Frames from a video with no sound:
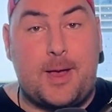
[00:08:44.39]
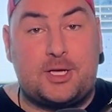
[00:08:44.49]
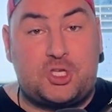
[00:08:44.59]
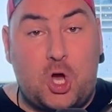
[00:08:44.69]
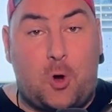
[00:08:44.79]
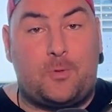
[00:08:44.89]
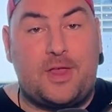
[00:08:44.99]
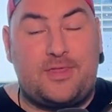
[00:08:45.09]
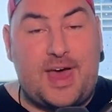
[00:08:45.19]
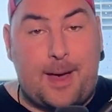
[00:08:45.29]
So,
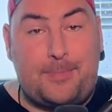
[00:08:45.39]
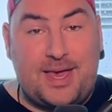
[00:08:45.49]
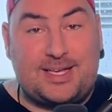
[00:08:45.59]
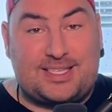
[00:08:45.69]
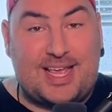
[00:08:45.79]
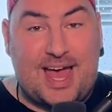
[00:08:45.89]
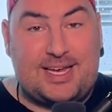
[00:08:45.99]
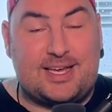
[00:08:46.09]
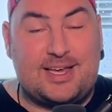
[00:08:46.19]
that being said,